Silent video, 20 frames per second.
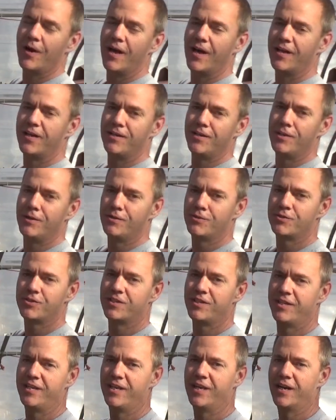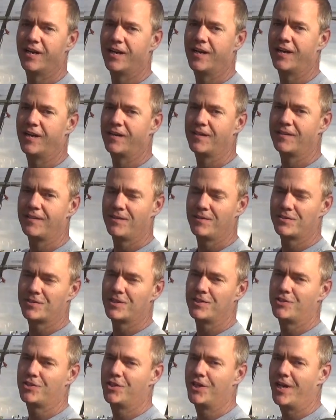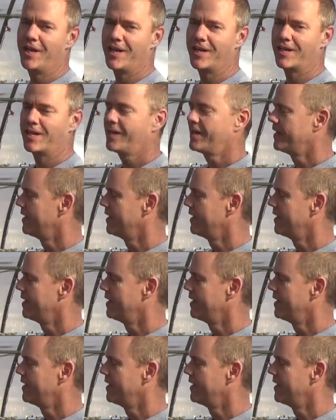ahead and use the jig